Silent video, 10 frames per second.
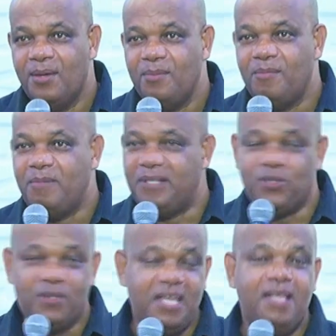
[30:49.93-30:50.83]
But
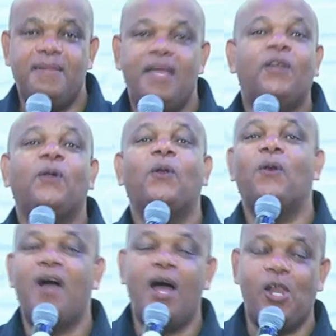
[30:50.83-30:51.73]
today they are no
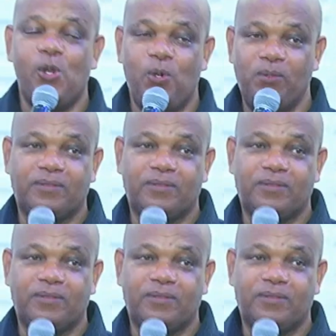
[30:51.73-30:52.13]
longer alone.